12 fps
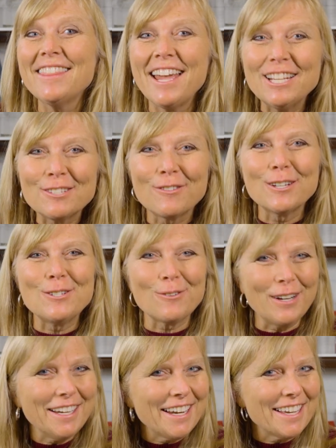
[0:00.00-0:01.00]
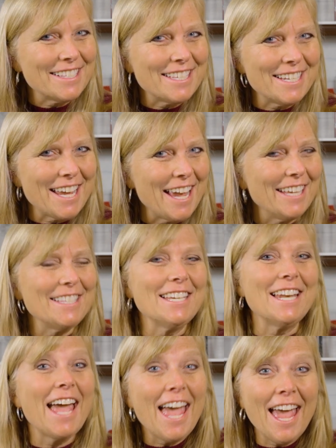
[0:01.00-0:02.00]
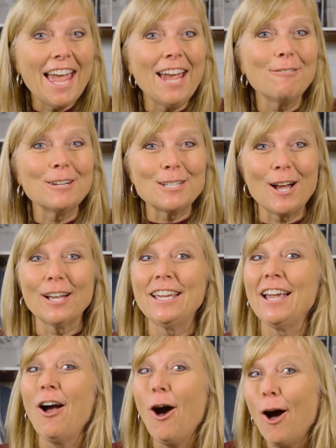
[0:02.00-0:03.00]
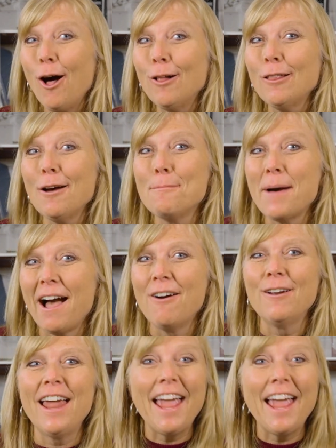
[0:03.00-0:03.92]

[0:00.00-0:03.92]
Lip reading: Thanks for joining us today. Today, we're talking all about